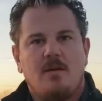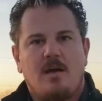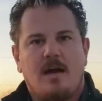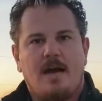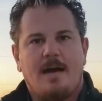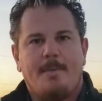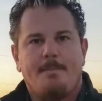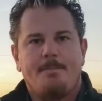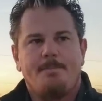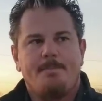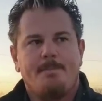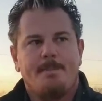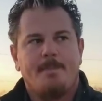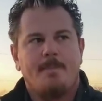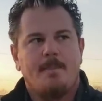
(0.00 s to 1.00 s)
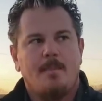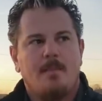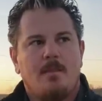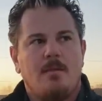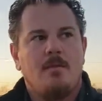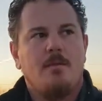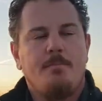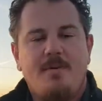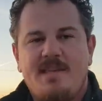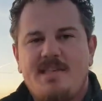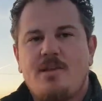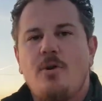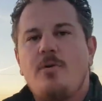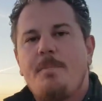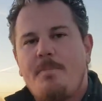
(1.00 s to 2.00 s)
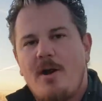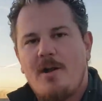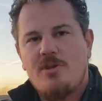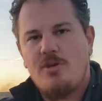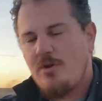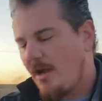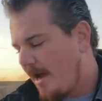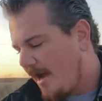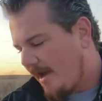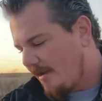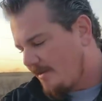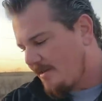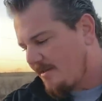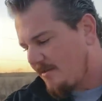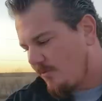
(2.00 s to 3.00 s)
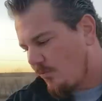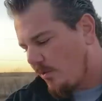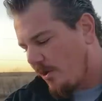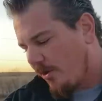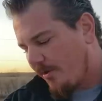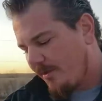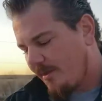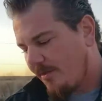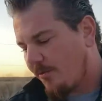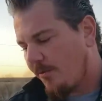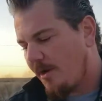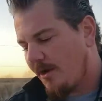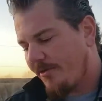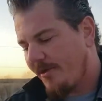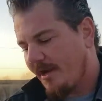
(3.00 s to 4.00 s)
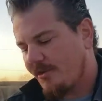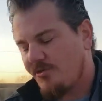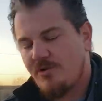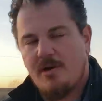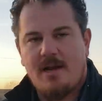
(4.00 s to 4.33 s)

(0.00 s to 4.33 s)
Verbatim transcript: bestowed upon you guys regarding the 300 Extra.